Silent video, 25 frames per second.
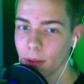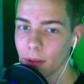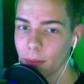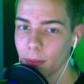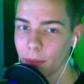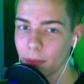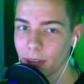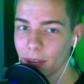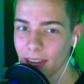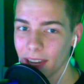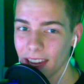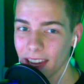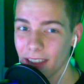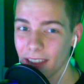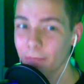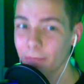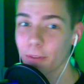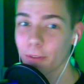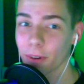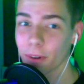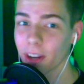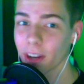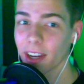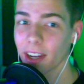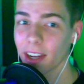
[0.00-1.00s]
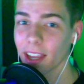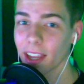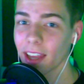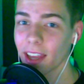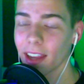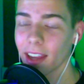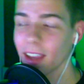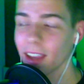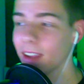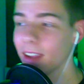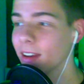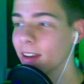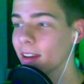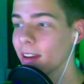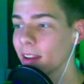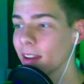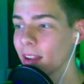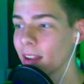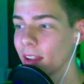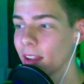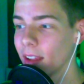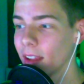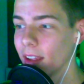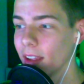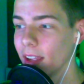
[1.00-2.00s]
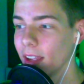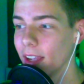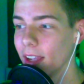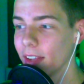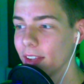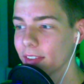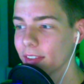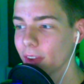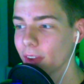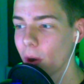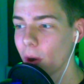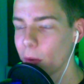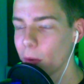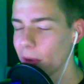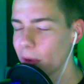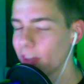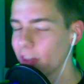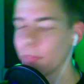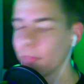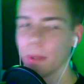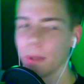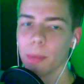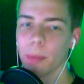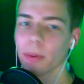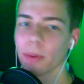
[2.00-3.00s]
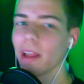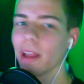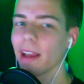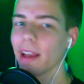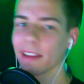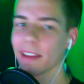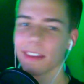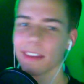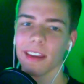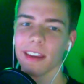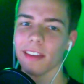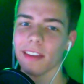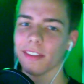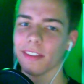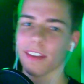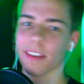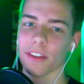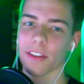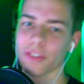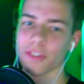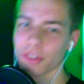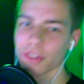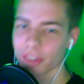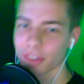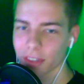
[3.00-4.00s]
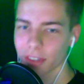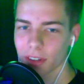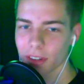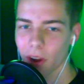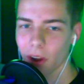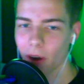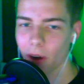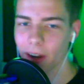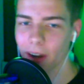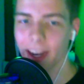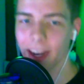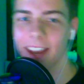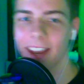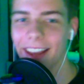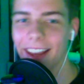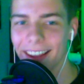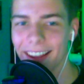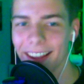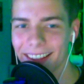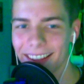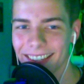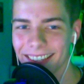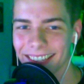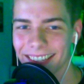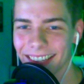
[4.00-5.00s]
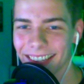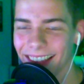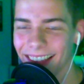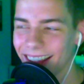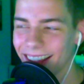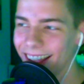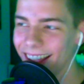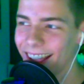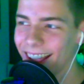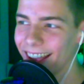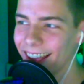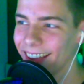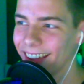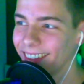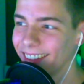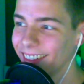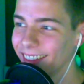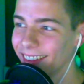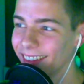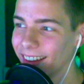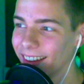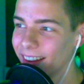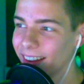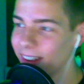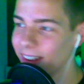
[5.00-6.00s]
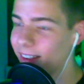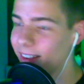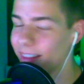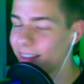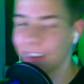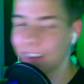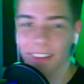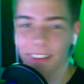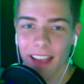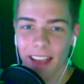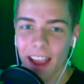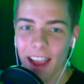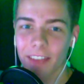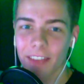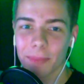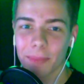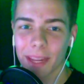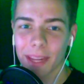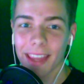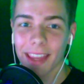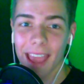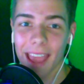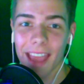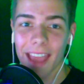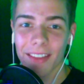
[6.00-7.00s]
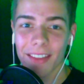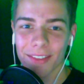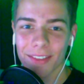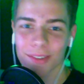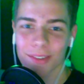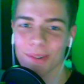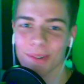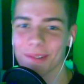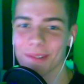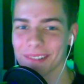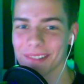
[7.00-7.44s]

But if you're going to get a hate, it's always people like this that just are idiots. And this guy has been canceled.